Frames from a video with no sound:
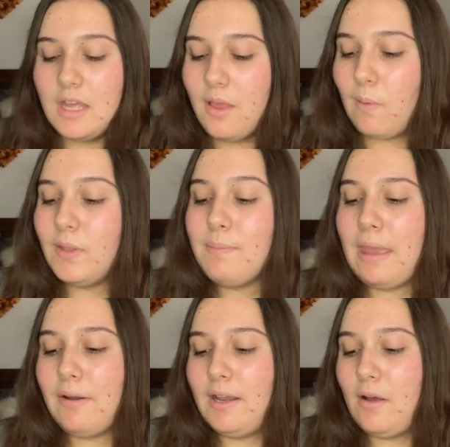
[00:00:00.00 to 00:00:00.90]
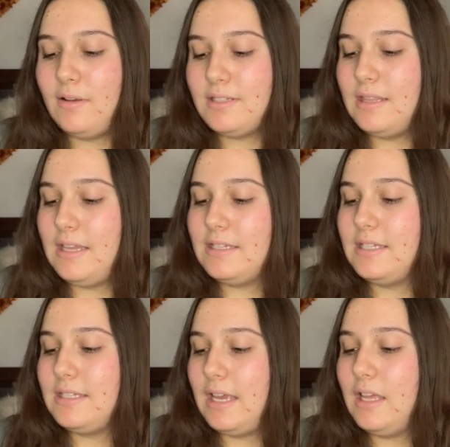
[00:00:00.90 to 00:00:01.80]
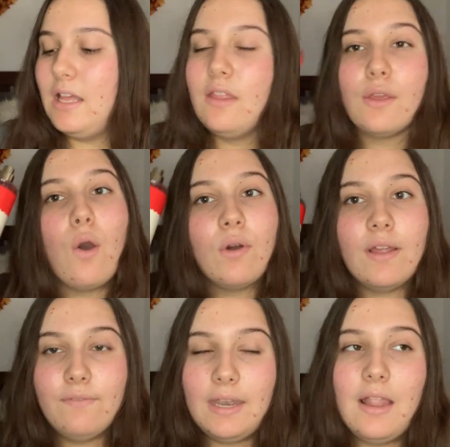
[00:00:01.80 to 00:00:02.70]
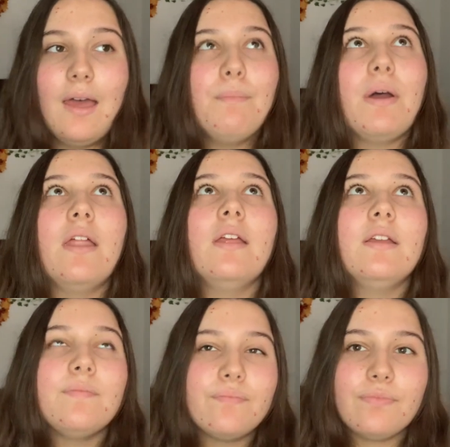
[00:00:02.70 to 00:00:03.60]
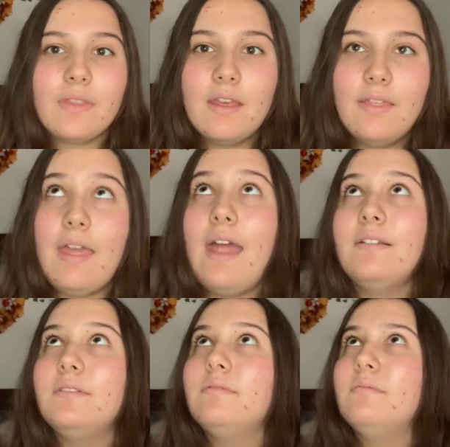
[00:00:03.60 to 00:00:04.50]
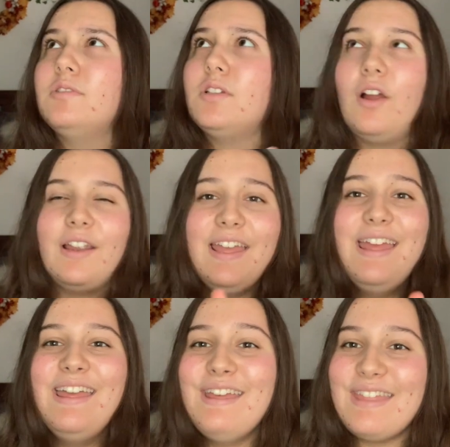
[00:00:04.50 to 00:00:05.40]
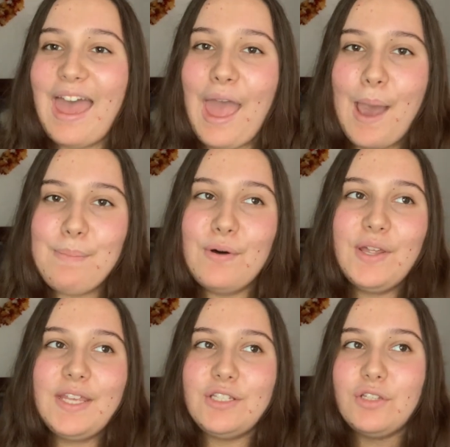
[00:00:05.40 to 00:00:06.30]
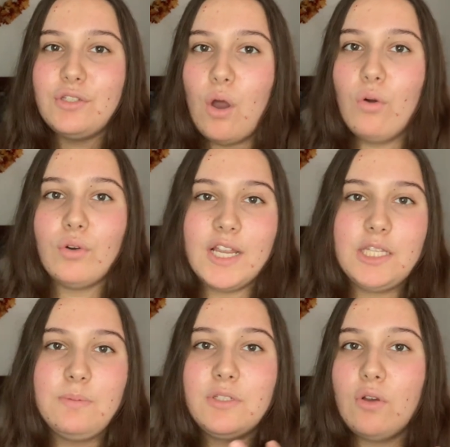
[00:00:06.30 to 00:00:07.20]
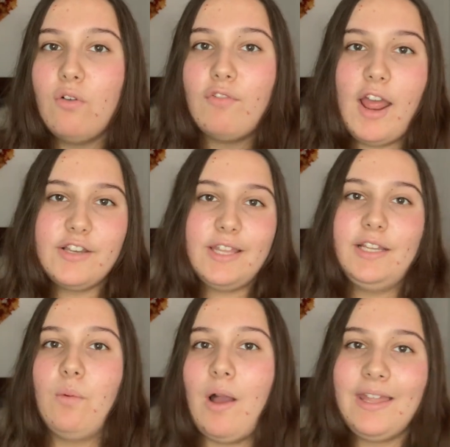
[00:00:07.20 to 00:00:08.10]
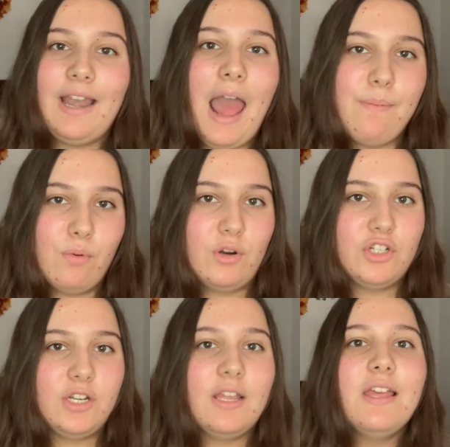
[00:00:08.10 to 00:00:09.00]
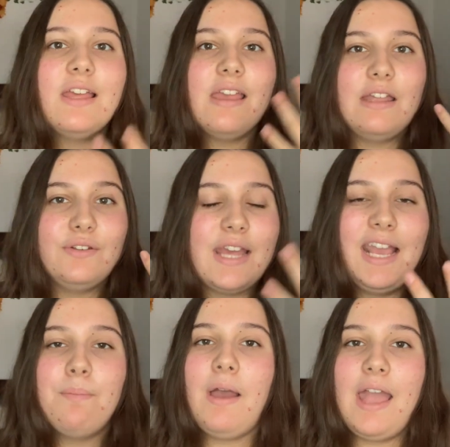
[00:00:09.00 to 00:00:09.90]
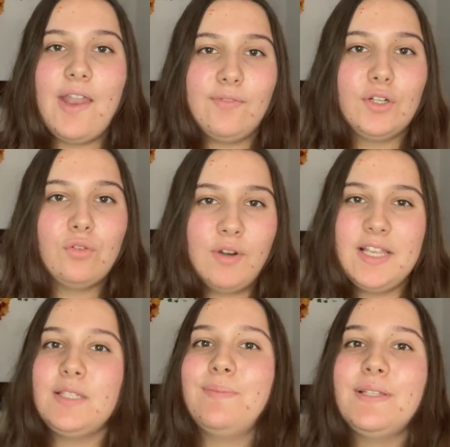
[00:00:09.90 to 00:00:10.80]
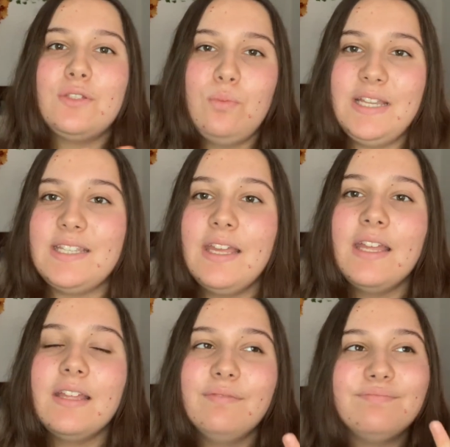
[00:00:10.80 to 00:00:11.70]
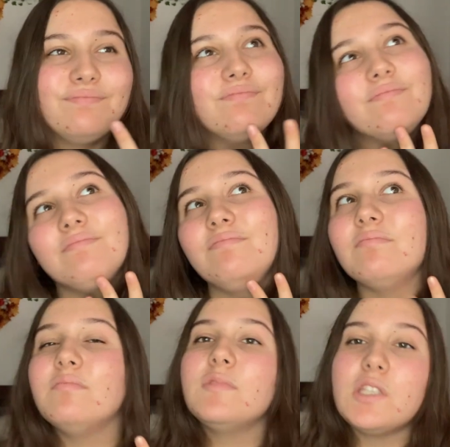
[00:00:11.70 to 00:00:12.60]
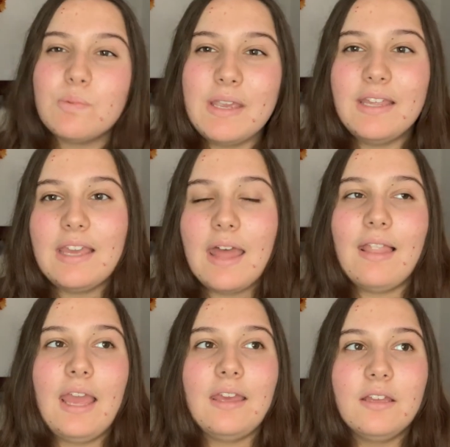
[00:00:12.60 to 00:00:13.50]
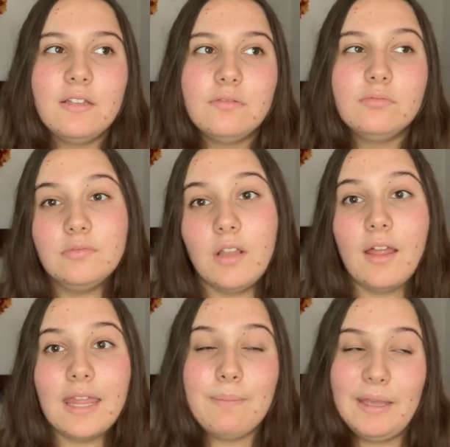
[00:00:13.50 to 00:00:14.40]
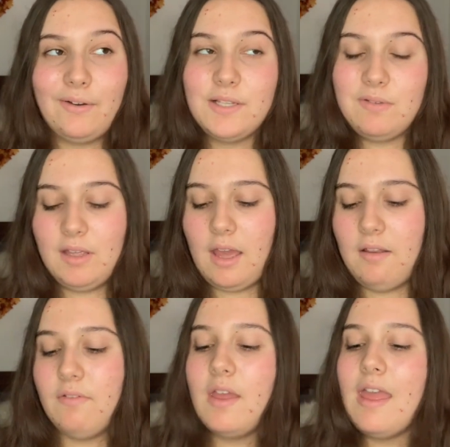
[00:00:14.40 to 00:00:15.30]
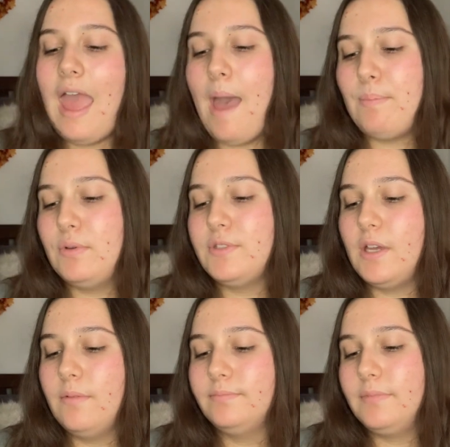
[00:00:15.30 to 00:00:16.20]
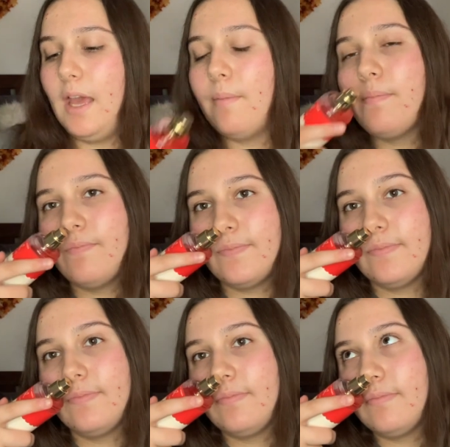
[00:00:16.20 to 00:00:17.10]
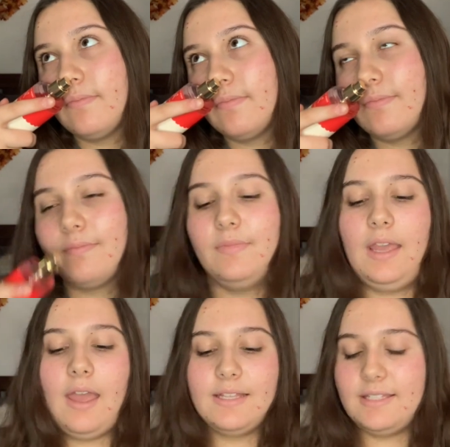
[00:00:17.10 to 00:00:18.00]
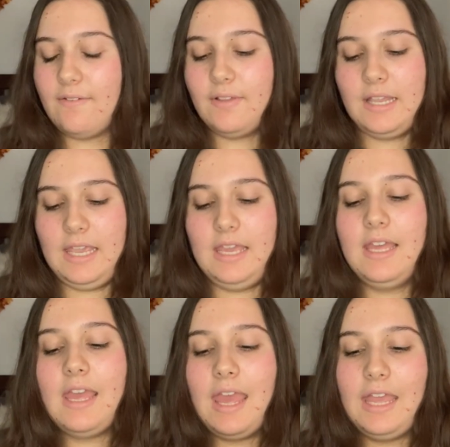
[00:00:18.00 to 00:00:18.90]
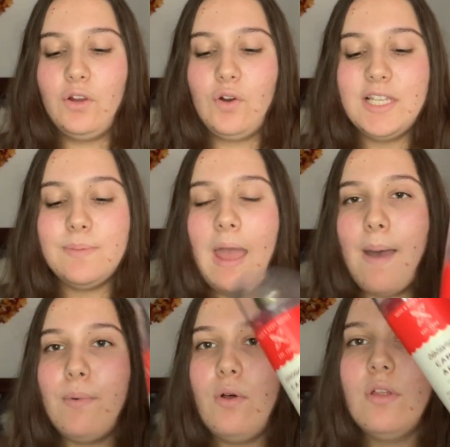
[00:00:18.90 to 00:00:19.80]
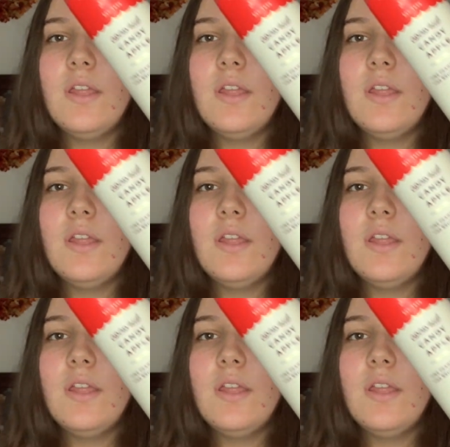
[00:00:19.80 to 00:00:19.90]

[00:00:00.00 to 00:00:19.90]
The only bakery notes in this is like the coconut vanilla, but that sorry that apple is just so crisp so fresh like you're walking an apple orchard and you take a bite out of a crisp sweet sweet yet like not like bakery sweet kind of apple so yeah yeah it's definitely a crisp apple